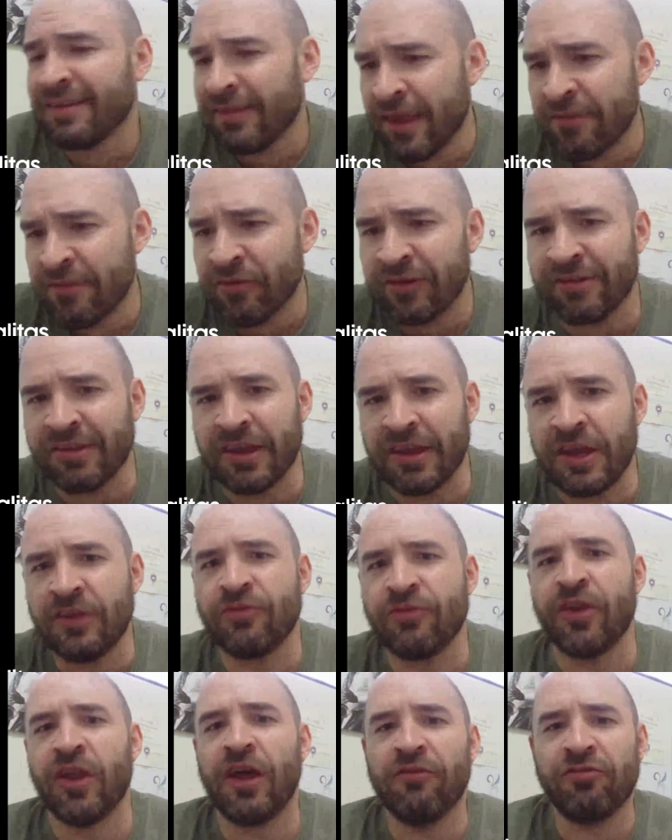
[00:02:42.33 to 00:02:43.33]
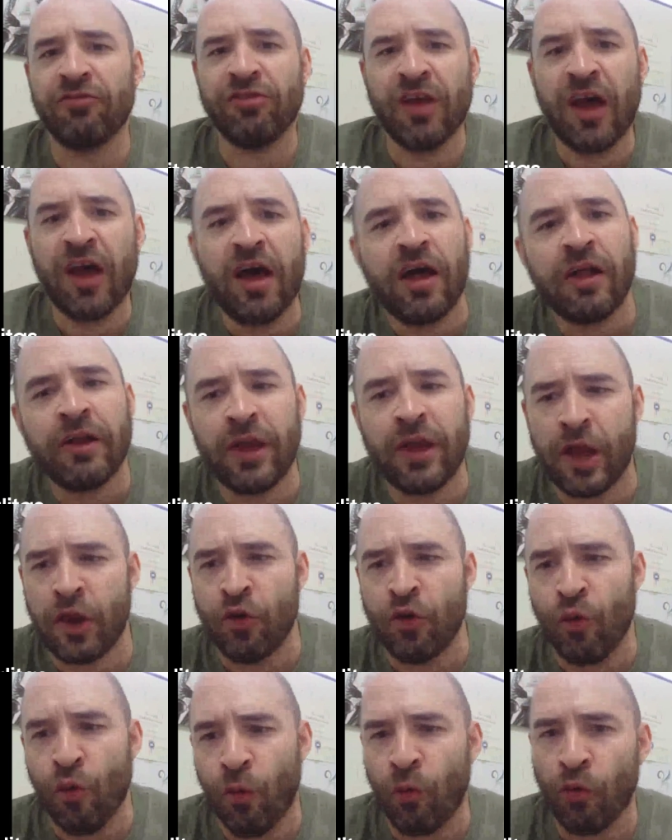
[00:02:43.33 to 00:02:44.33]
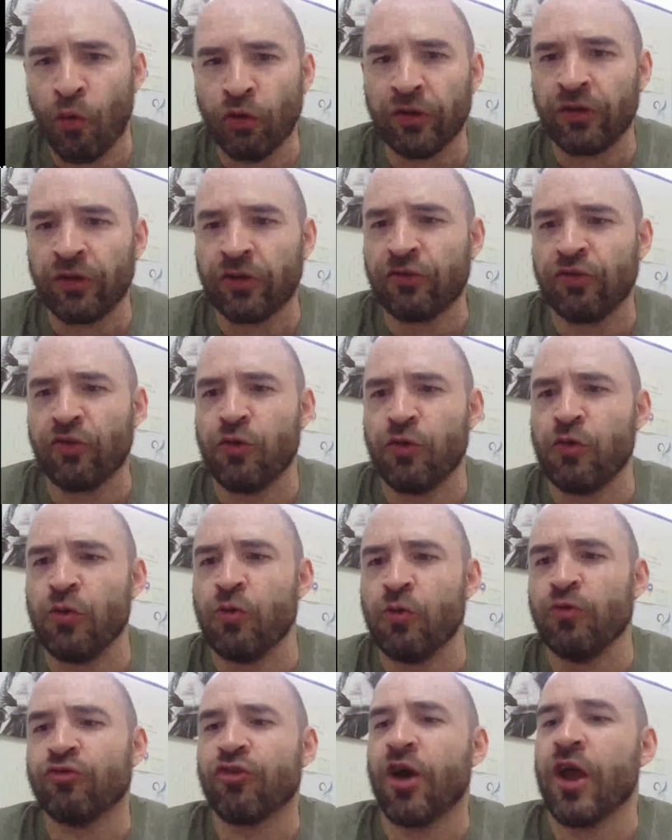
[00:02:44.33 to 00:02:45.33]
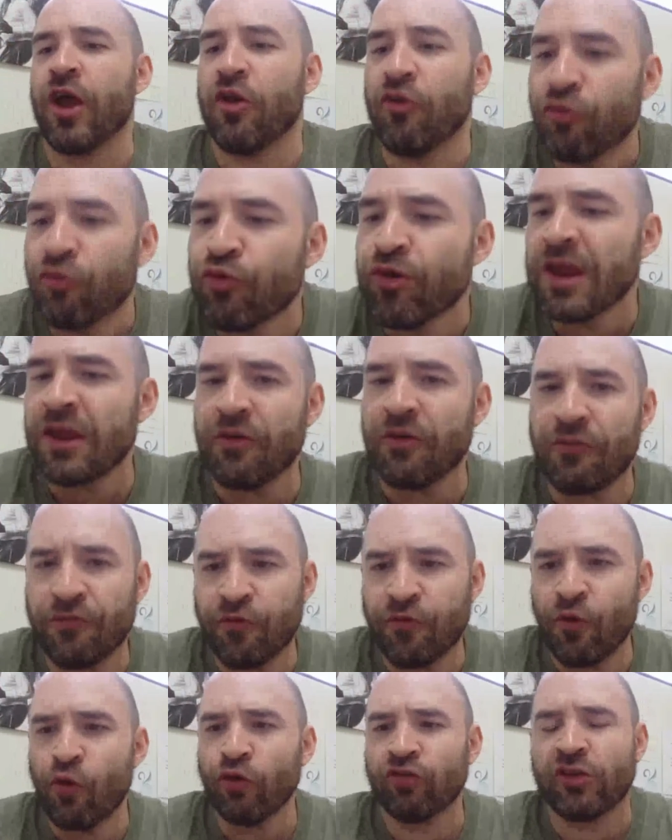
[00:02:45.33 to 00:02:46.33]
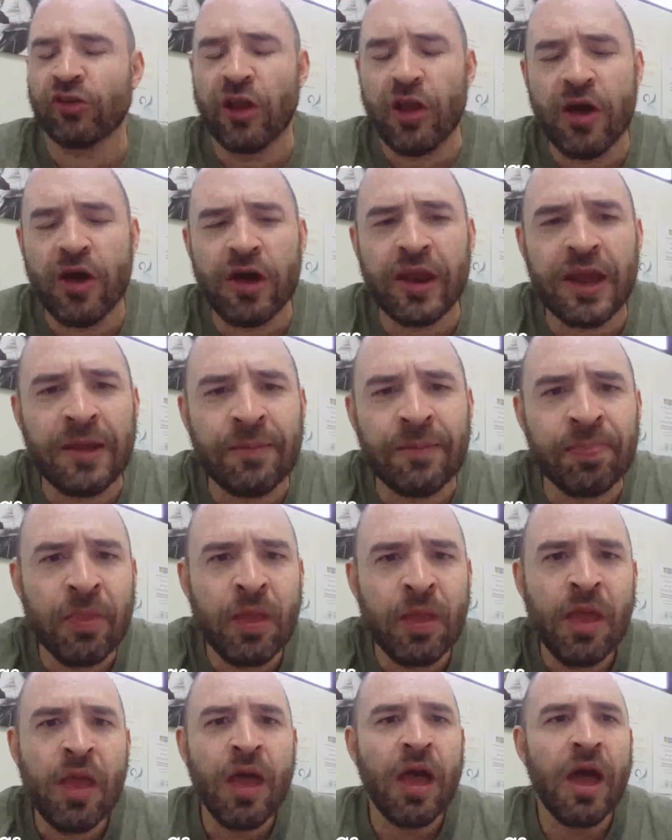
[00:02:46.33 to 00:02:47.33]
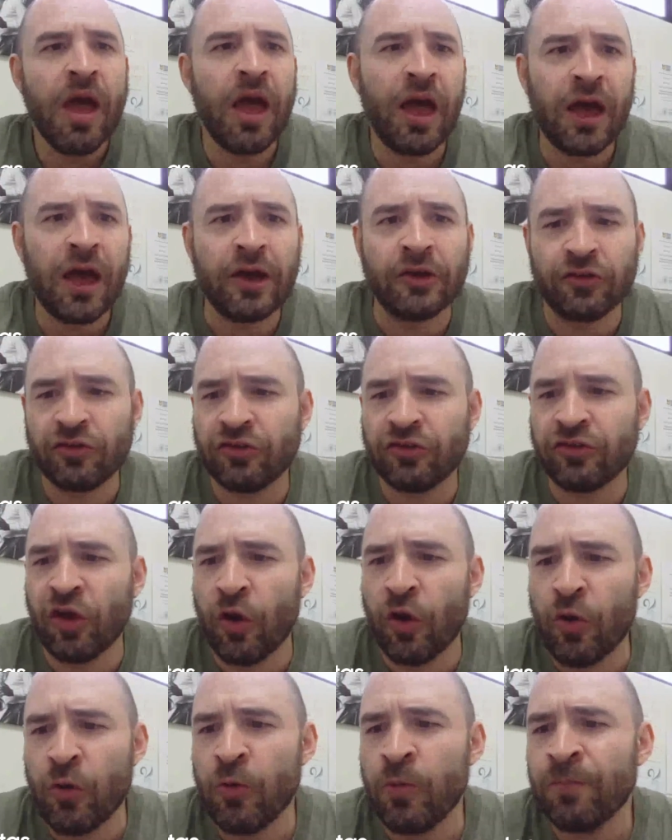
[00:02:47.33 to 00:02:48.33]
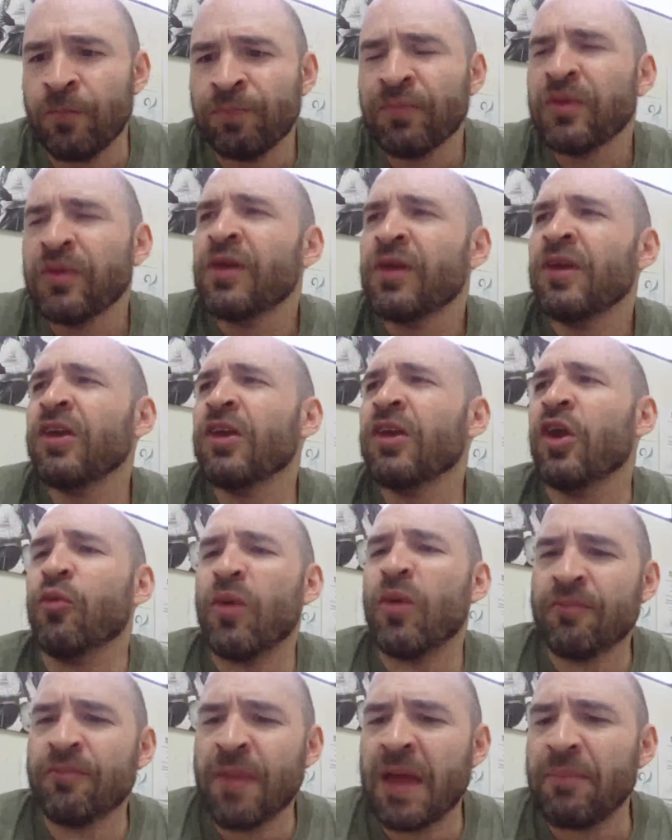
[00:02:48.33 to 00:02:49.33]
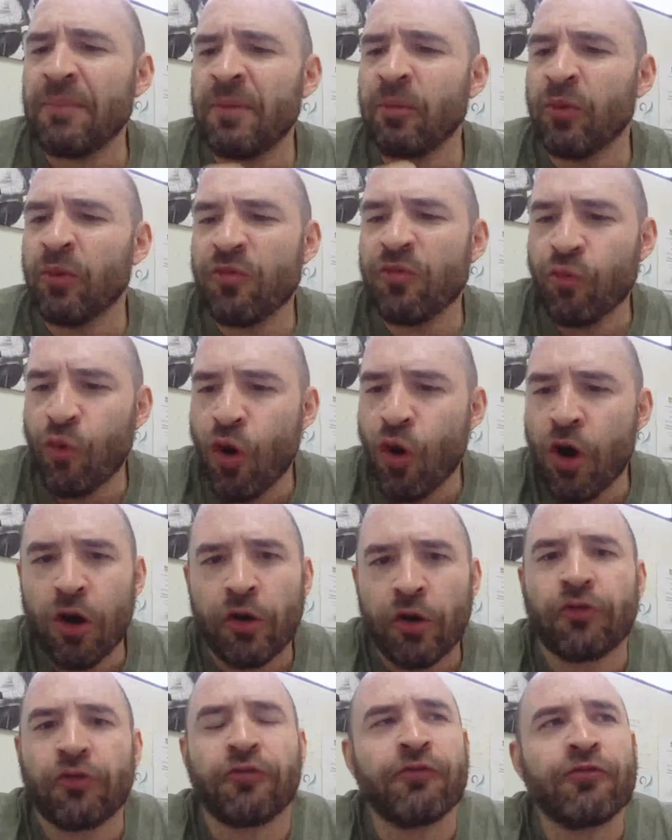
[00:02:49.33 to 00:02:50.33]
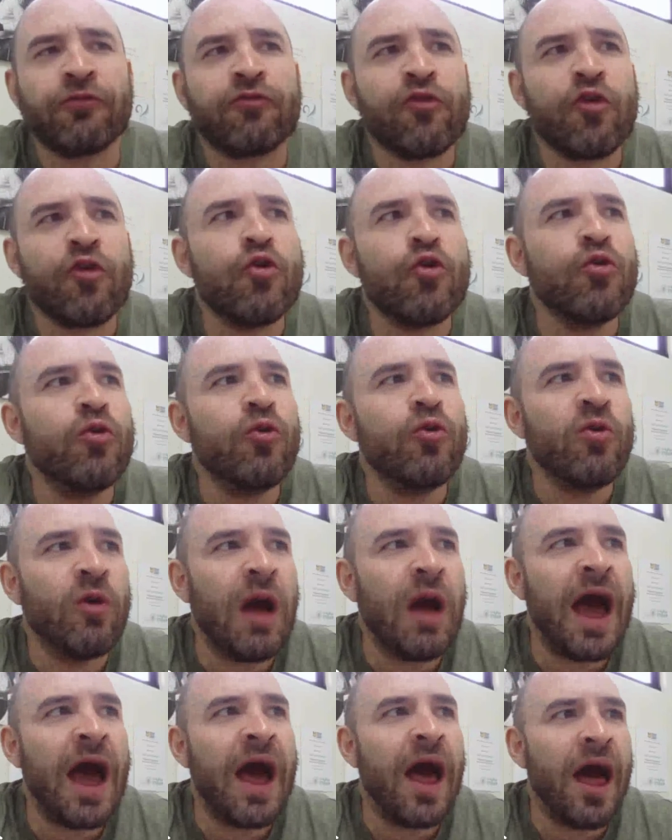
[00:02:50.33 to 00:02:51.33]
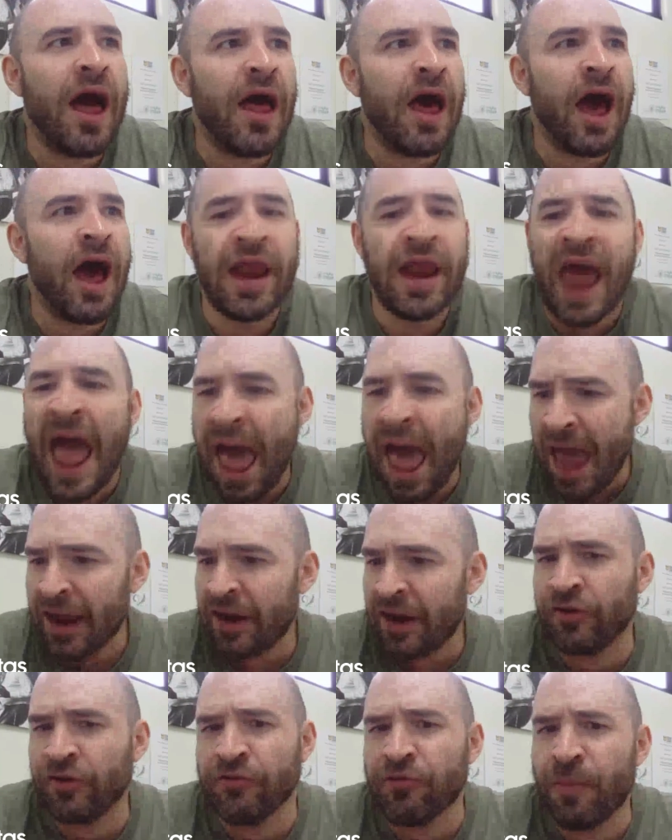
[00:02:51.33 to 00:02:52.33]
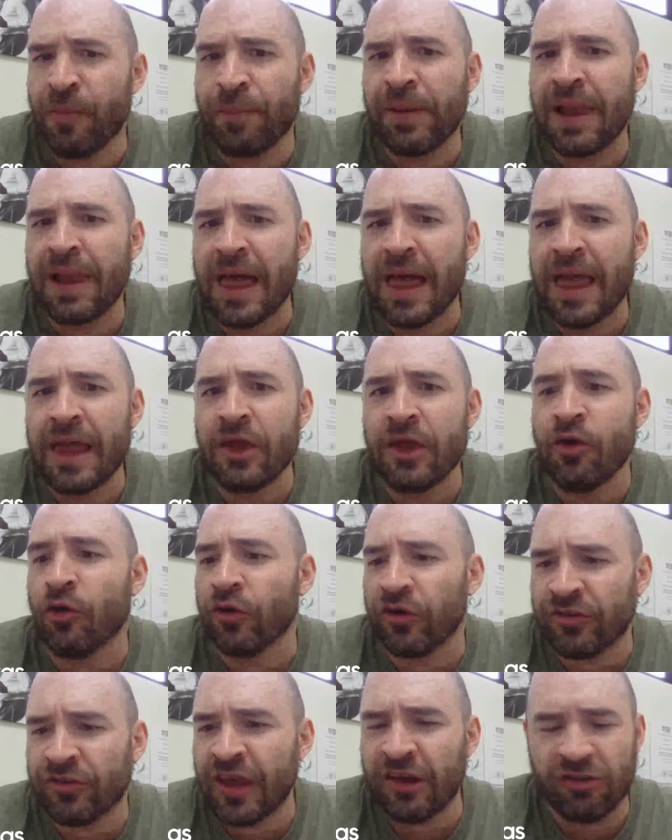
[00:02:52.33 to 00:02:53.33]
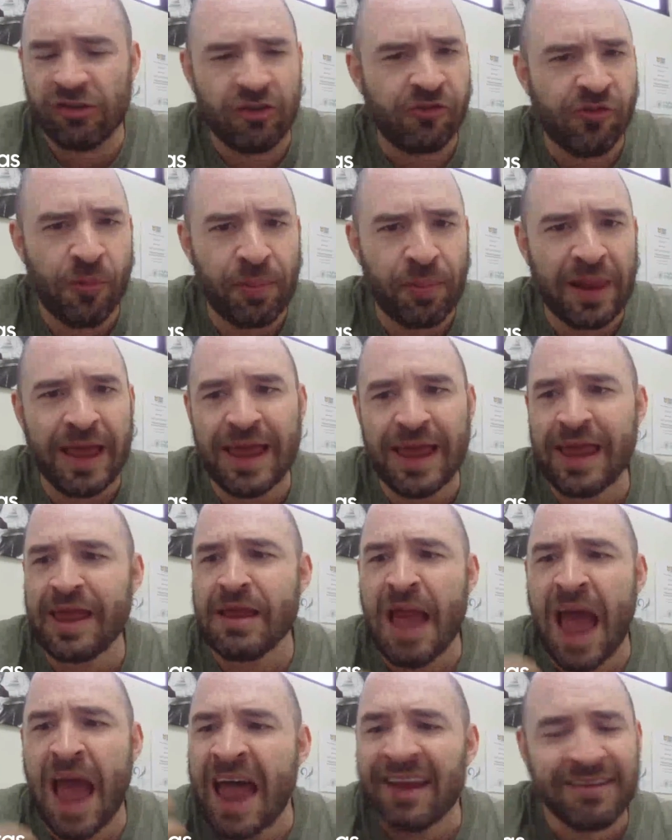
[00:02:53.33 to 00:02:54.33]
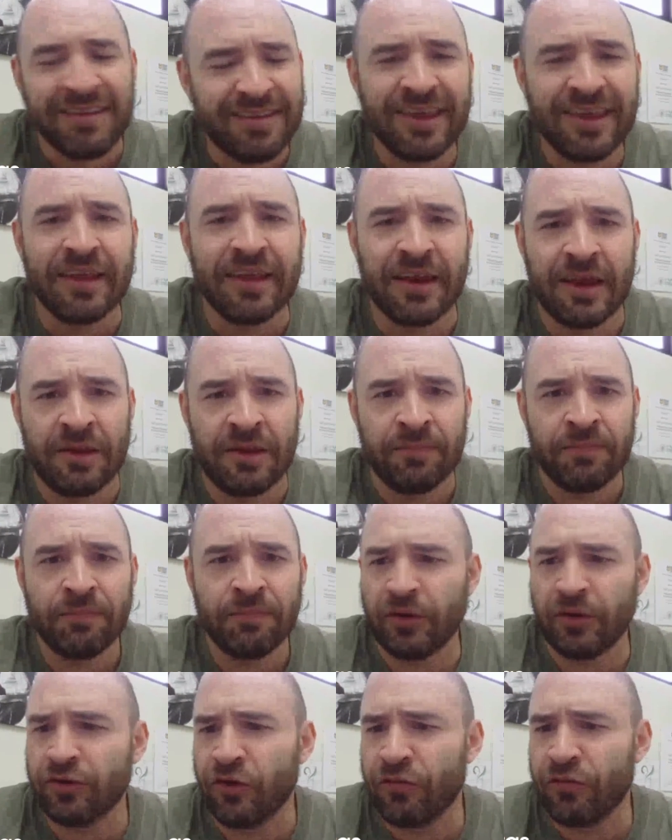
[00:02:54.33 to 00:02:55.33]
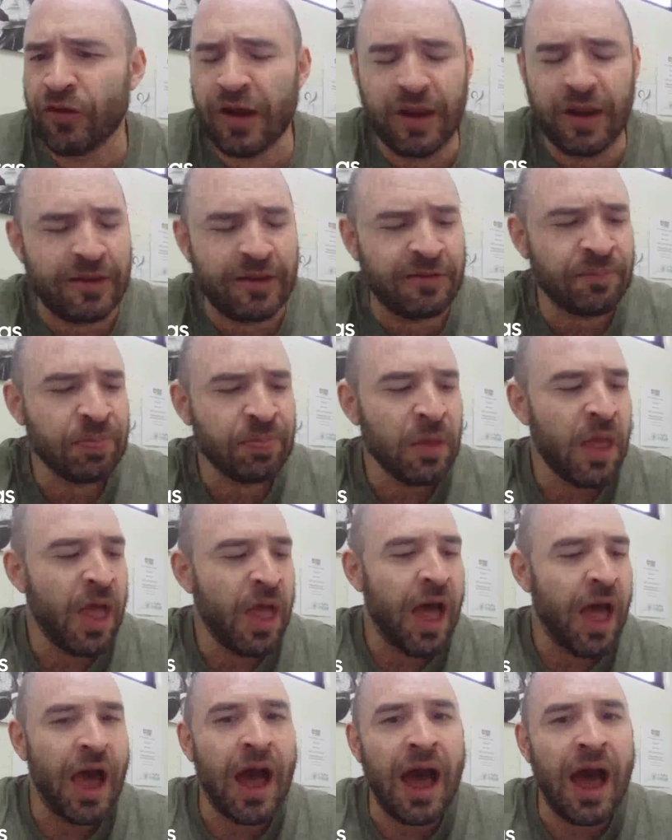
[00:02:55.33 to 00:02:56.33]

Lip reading: activities that I've done in order to try and reinforce learning. So, you know, we've worked through an act of the play or a section of the play, Antigone by Sophocles,